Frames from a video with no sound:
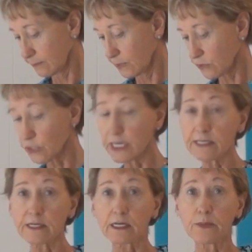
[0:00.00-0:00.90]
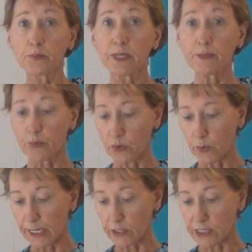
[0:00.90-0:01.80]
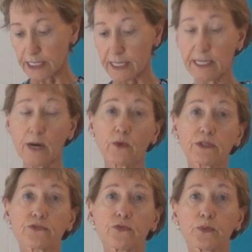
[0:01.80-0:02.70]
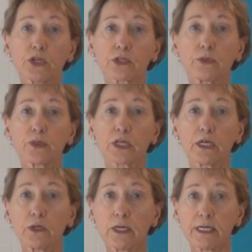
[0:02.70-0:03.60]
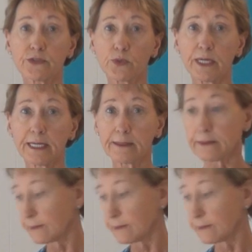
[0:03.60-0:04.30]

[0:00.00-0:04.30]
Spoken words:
So that's a complete probiotic, and that one's from Dr. Mercola as well.